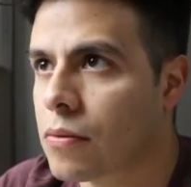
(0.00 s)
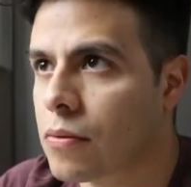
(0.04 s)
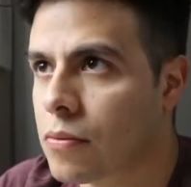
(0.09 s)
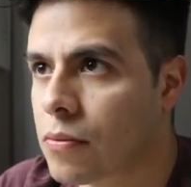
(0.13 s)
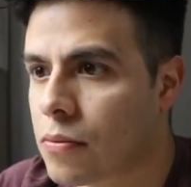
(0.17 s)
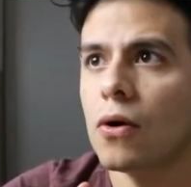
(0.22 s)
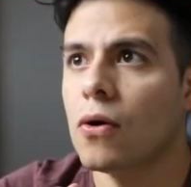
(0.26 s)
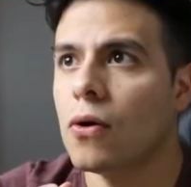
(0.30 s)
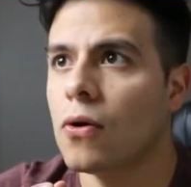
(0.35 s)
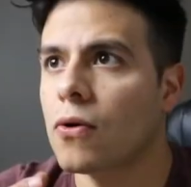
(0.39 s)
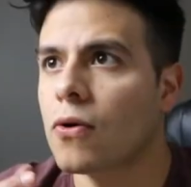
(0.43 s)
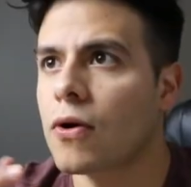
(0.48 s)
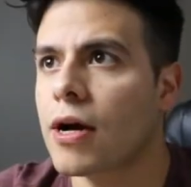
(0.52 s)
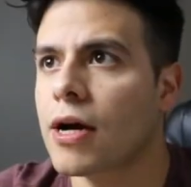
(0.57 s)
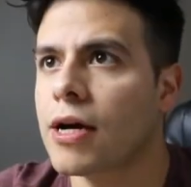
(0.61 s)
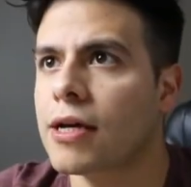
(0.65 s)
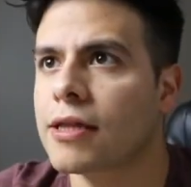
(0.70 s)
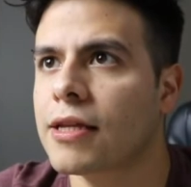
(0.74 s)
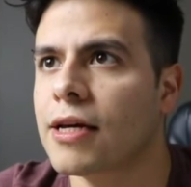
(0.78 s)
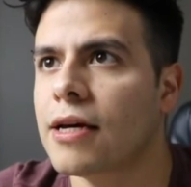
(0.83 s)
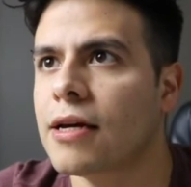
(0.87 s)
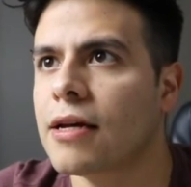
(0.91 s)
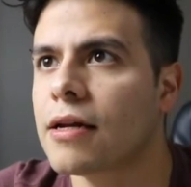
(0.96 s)
All right
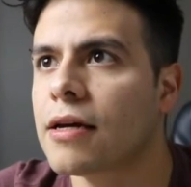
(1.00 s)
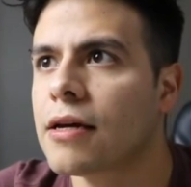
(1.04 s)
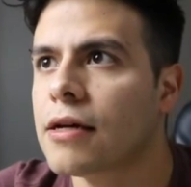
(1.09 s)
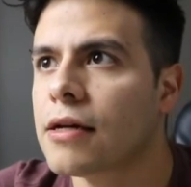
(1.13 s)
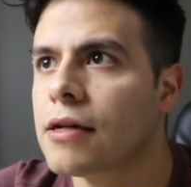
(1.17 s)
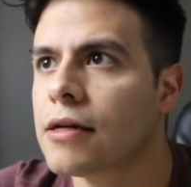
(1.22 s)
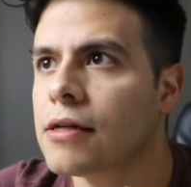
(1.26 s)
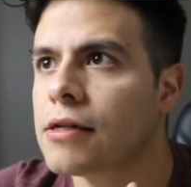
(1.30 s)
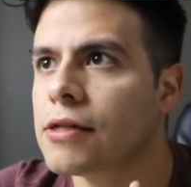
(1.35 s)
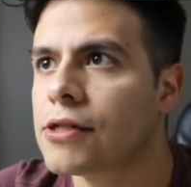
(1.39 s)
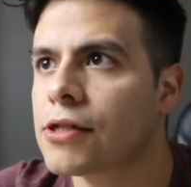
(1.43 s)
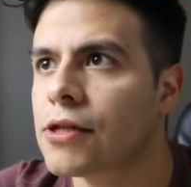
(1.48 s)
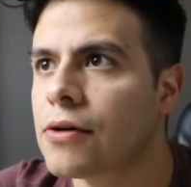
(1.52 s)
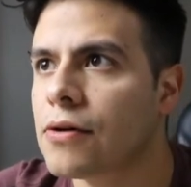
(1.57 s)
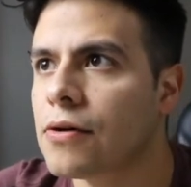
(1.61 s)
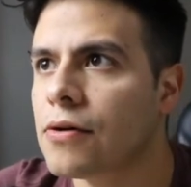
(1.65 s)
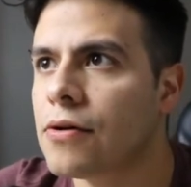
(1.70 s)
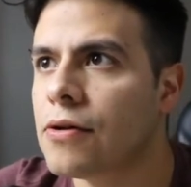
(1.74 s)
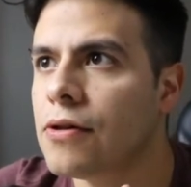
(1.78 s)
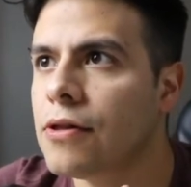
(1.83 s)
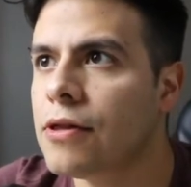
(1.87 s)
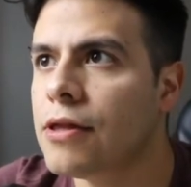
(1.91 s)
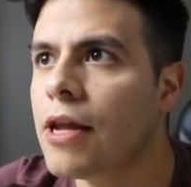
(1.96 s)
then. So
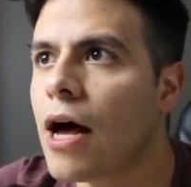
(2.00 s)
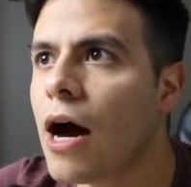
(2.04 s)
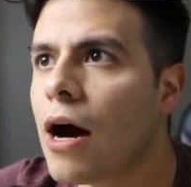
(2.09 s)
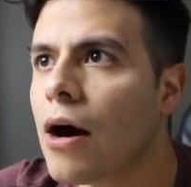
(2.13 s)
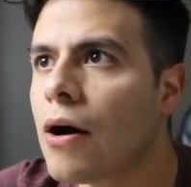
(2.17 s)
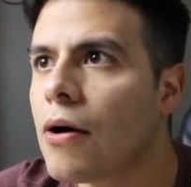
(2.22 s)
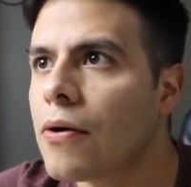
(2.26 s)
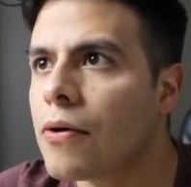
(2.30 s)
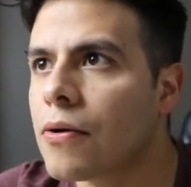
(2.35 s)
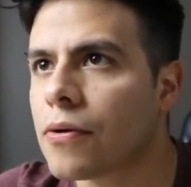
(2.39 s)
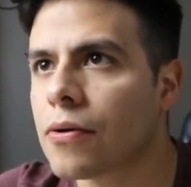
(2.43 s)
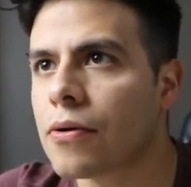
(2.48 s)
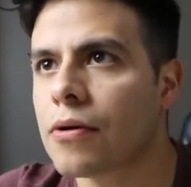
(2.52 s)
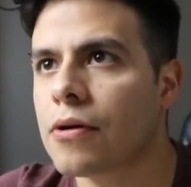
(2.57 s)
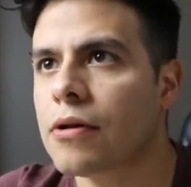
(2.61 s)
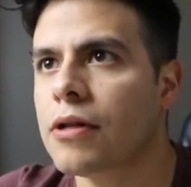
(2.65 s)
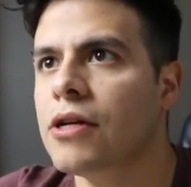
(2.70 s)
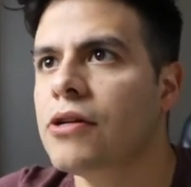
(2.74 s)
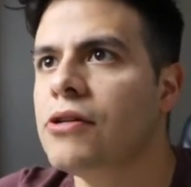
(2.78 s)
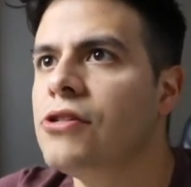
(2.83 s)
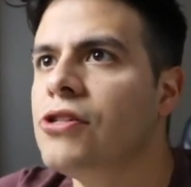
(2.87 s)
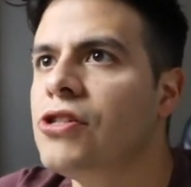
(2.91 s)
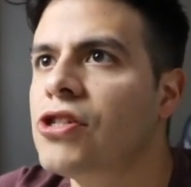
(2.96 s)
now
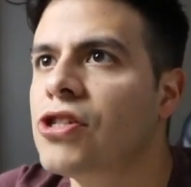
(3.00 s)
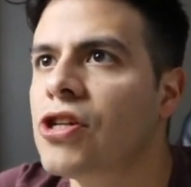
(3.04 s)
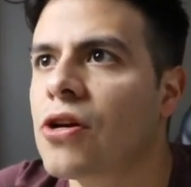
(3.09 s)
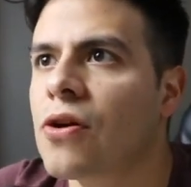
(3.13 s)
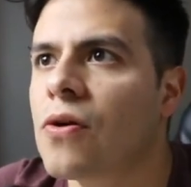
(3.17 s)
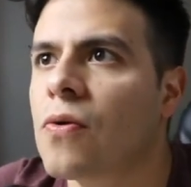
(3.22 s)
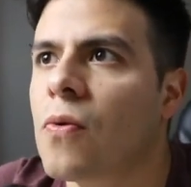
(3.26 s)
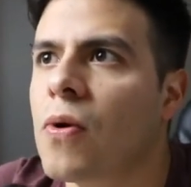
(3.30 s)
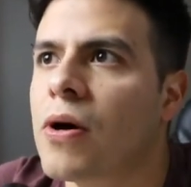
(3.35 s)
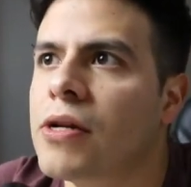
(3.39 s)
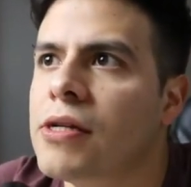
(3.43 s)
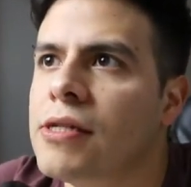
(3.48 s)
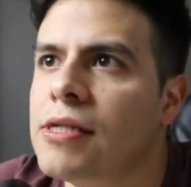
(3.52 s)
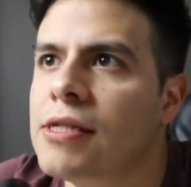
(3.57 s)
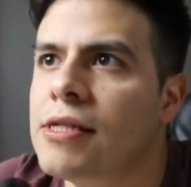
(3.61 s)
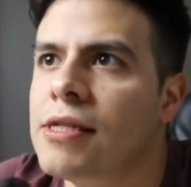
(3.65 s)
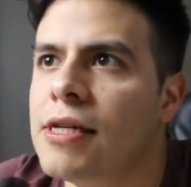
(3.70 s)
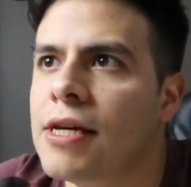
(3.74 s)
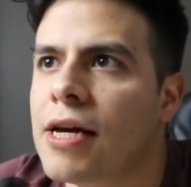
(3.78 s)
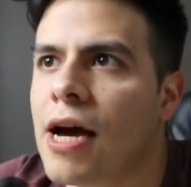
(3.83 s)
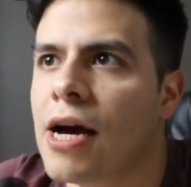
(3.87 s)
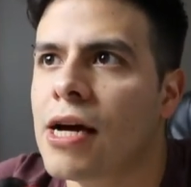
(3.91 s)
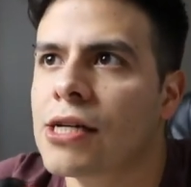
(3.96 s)
let us check what is
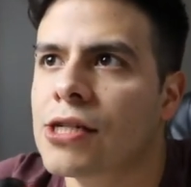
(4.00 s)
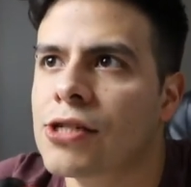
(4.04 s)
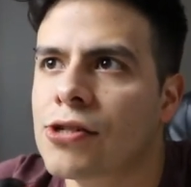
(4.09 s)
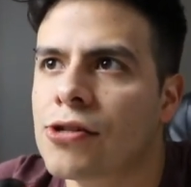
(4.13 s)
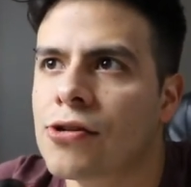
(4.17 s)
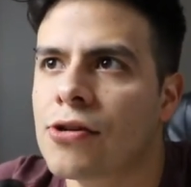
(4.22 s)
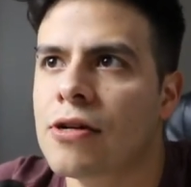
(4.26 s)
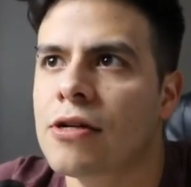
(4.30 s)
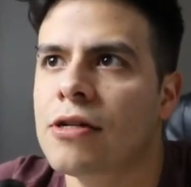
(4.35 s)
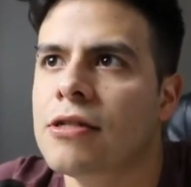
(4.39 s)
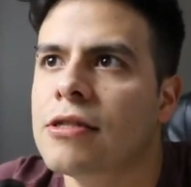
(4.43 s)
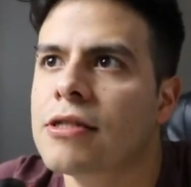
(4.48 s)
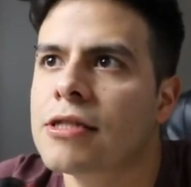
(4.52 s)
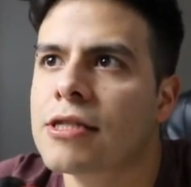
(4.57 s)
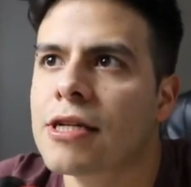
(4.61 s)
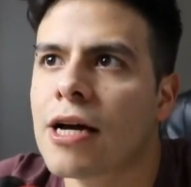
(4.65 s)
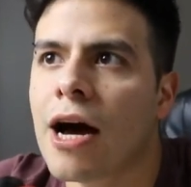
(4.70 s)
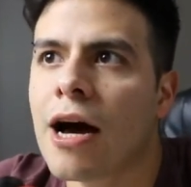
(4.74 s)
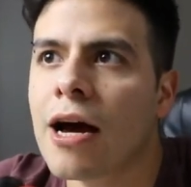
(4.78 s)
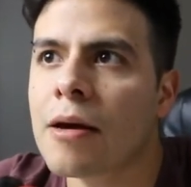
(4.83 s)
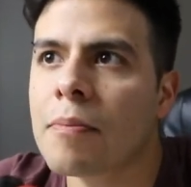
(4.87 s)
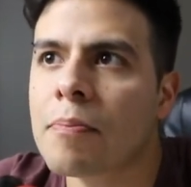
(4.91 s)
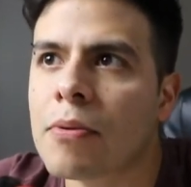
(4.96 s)
the actual
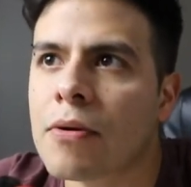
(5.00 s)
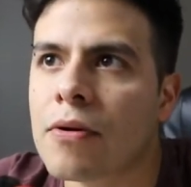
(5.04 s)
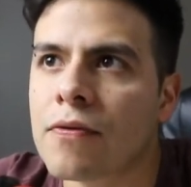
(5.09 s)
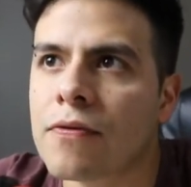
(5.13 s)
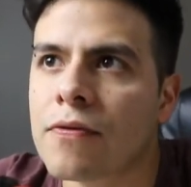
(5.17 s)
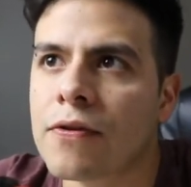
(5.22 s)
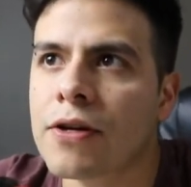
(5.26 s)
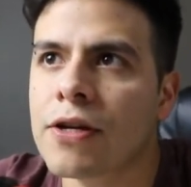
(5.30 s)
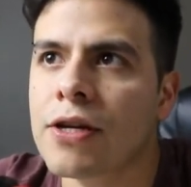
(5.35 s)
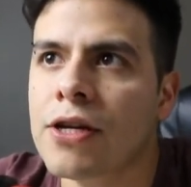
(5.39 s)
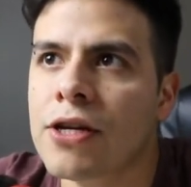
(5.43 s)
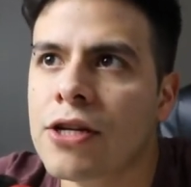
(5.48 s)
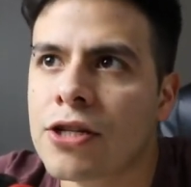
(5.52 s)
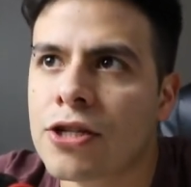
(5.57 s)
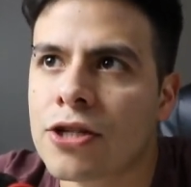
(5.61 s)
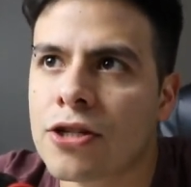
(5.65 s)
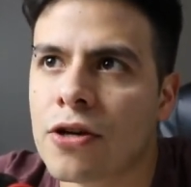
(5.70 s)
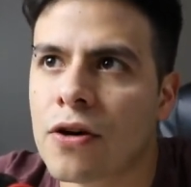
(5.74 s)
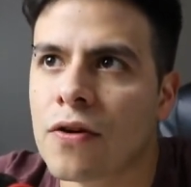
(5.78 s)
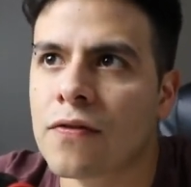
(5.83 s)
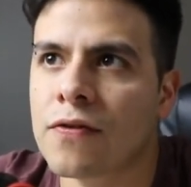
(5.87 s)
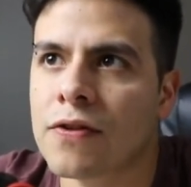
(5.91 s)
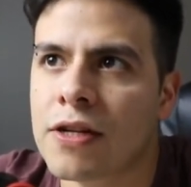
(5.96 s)
type of each
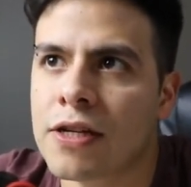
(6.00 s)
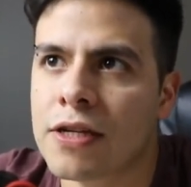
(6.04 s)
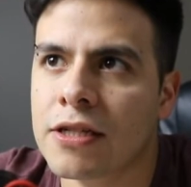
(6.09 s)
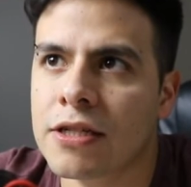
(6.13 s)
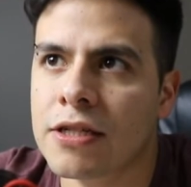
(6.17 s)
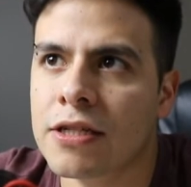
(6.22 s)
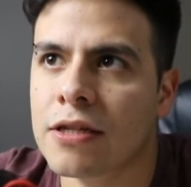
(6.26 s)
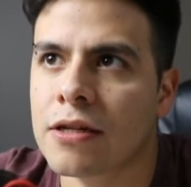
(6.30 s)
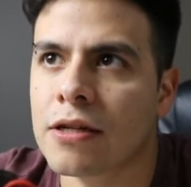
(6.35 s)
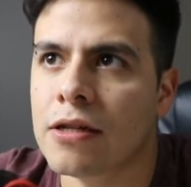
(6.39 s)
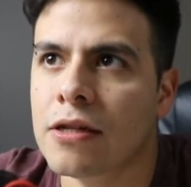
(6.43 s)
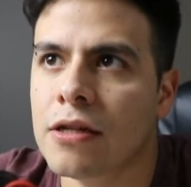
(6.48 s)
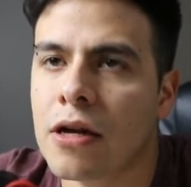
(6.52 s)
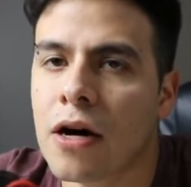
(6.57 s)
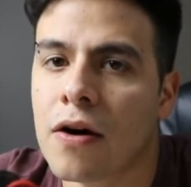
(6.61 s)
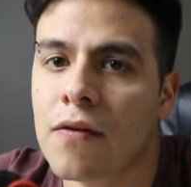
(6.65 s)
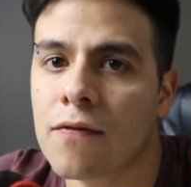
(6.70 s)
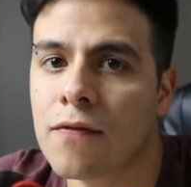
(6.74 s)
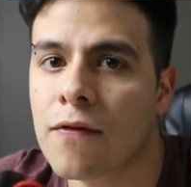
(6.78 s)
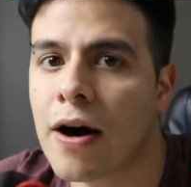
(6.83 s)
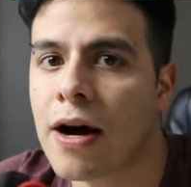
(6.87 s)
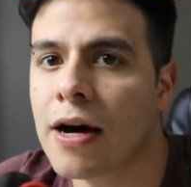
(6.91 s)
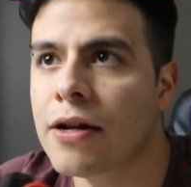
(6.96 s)
of these
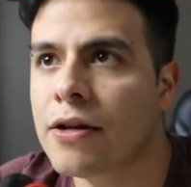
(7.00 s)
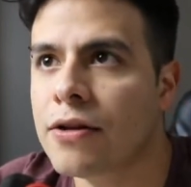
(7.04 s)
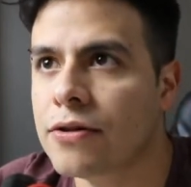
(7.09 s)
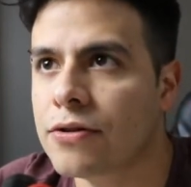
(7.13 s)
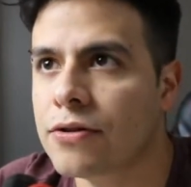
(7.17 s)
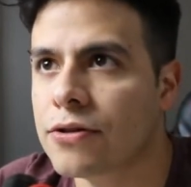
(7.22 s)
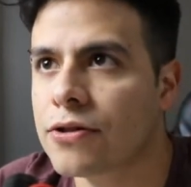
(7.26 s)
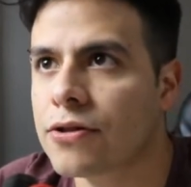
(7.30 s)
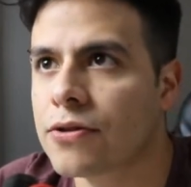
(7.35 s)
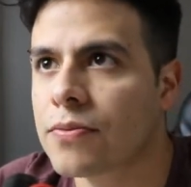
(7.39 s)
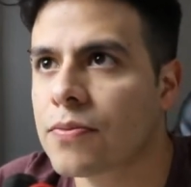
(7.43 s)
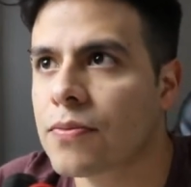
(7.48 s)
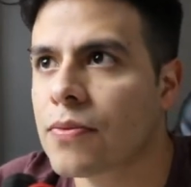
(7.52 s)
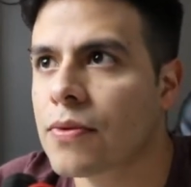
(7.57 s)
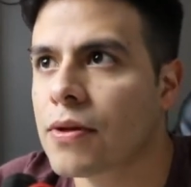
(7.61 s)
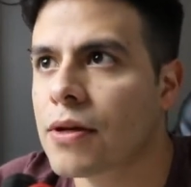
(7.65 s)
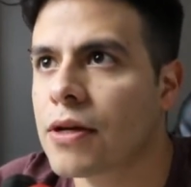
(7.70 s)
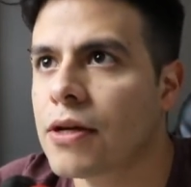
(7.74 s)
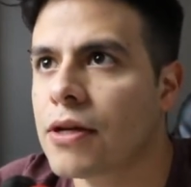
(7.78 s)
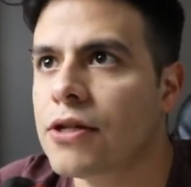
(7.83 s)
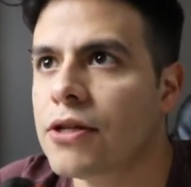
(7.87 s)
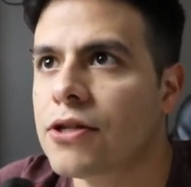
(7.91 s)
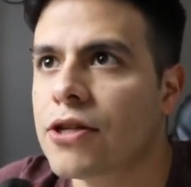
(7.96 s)
non-values
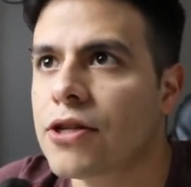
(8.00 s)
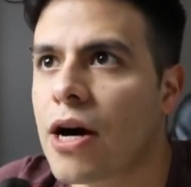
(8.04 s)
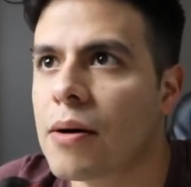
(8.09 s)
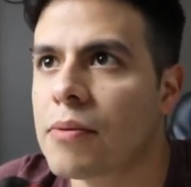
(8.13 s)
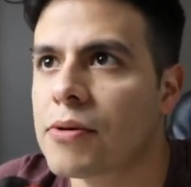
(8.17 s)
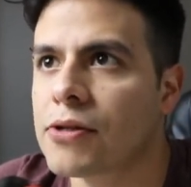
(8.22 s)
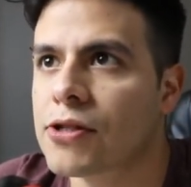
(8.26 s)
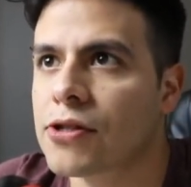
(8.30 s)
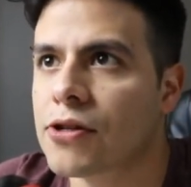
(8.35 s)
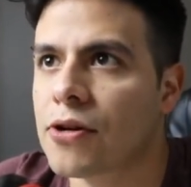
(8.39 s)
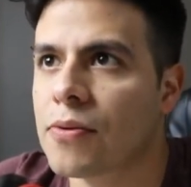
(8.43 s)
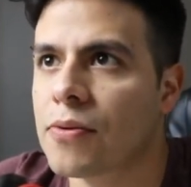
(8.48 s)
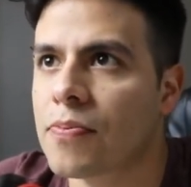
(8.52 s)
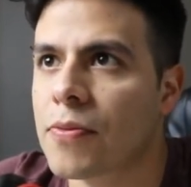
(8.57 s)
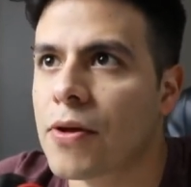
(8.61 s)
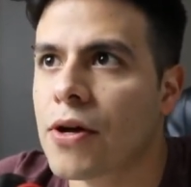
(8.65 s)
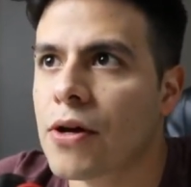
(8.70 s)
in JavaScript.